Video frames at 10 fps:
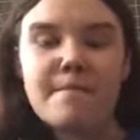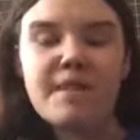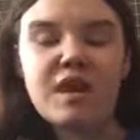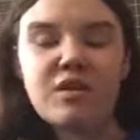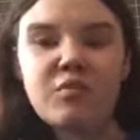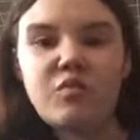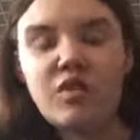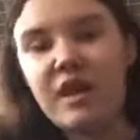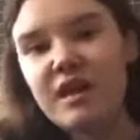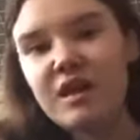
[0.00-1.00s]
tells him
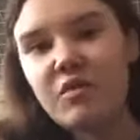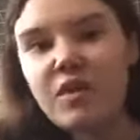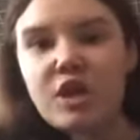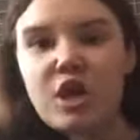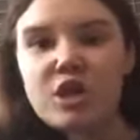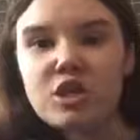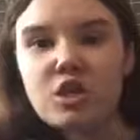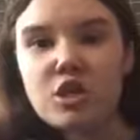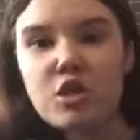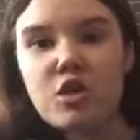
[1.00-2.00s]
like what not
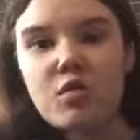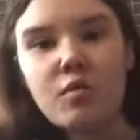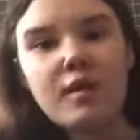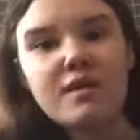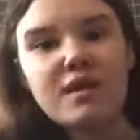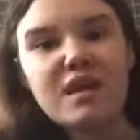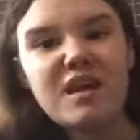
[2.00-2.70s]
to do, what,